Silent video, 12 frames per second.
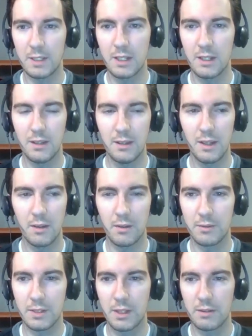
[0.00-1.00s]
It's gonna, you know,
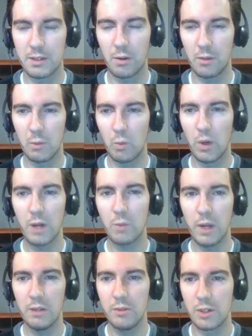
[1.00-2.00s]
there's there's only one
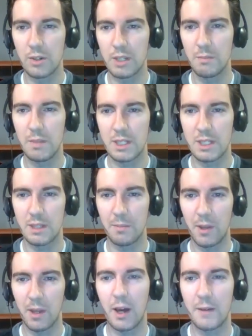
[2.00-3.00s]
way New Jersey misses the
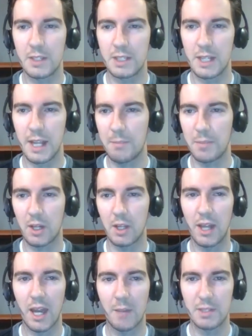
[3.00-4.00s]
playoffs. It's an epic
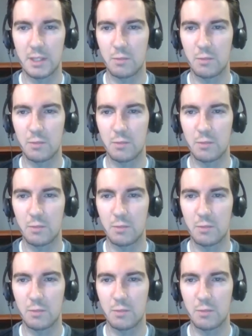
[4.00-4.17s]
collapse.